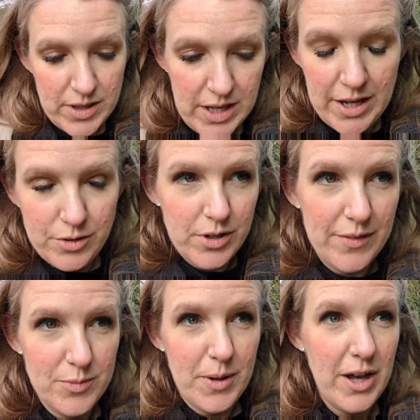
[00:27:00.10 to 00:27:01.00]
or they hate
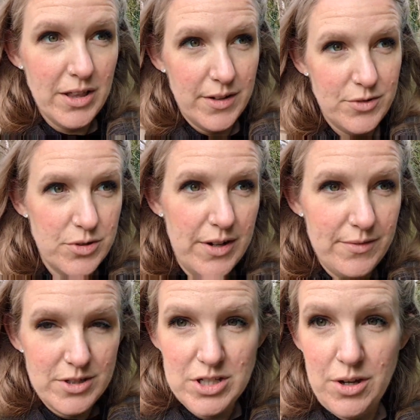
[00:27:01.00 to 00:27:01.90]
Drift, but I loved
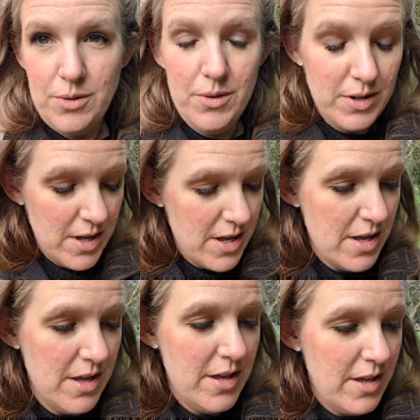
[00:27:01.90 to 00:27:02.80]
Drift, so
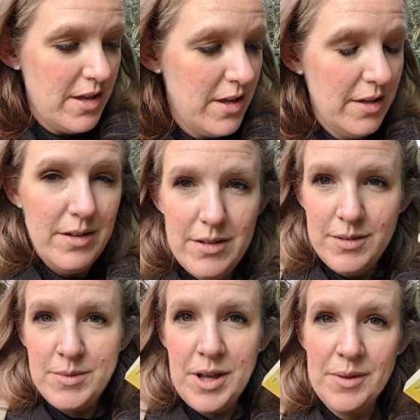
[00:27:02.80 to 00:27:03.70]

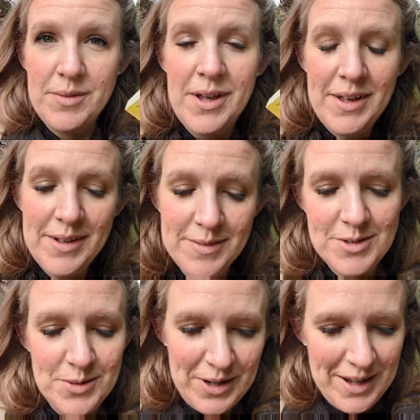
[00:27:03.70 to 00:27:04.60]
I'm down, I'm
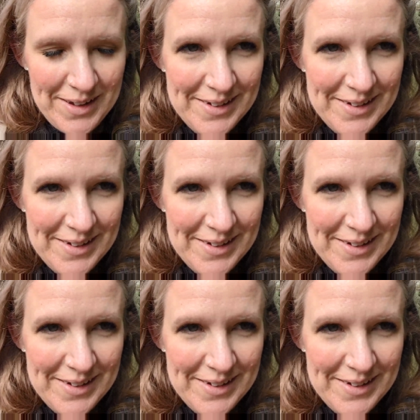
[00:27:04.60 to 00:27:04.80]
doing it.